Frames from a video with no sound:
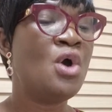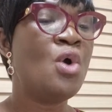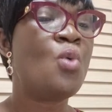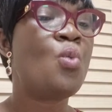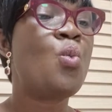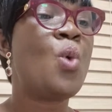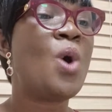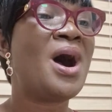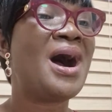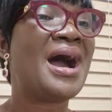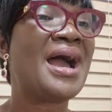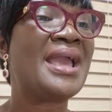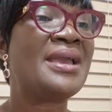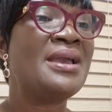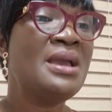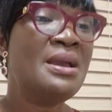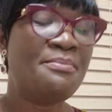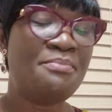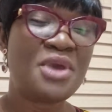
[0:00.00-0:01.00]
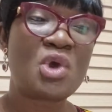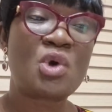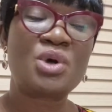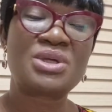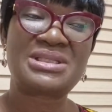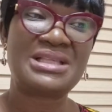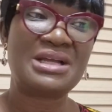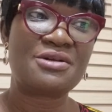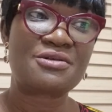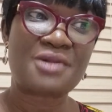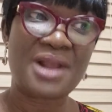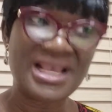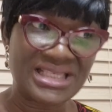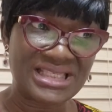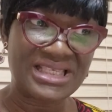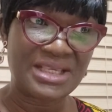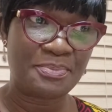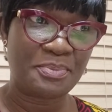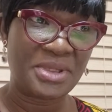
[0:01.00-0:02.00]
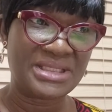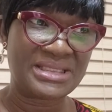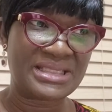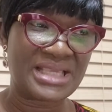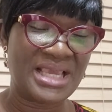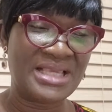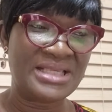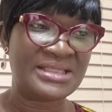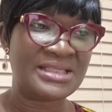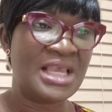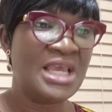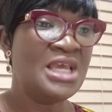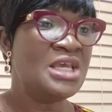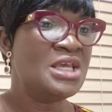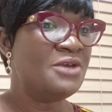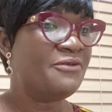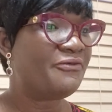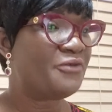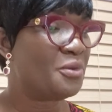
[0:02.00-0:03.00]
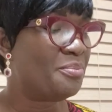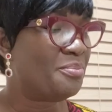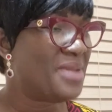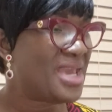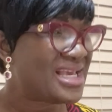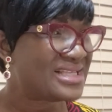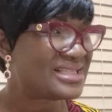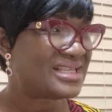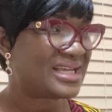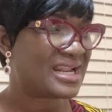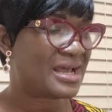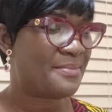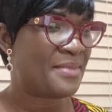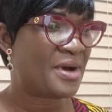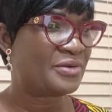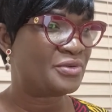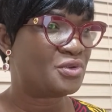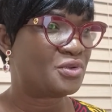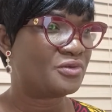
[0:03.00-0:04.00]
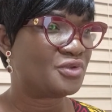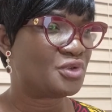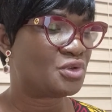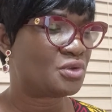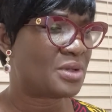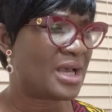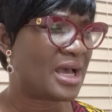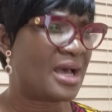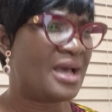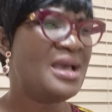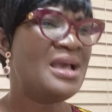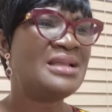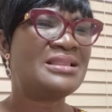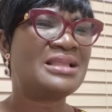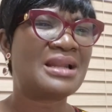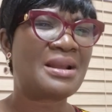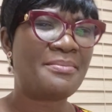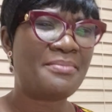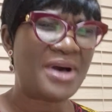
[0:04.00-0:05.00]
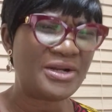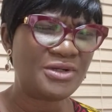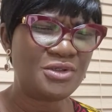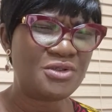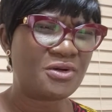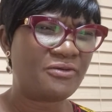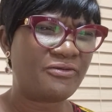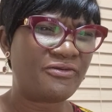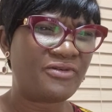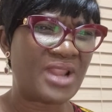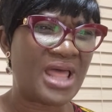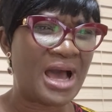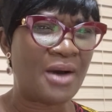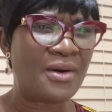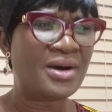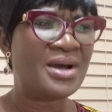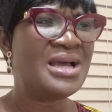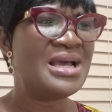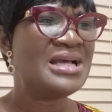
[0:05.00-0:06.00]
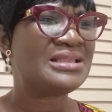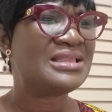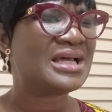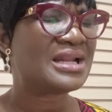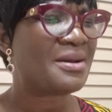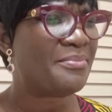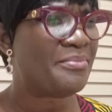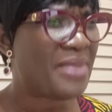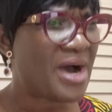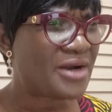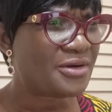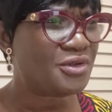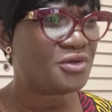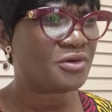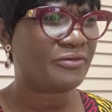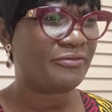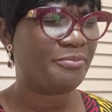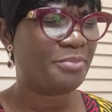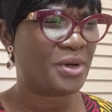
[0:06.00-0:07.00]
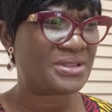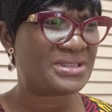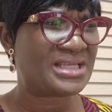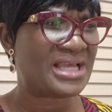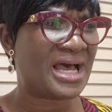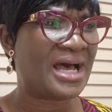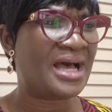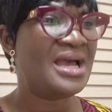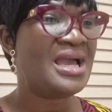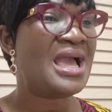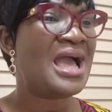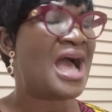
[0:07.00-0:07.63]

Why? Because the recipe says if you mix that amount of sugar, that amount of flour, that amount of butter,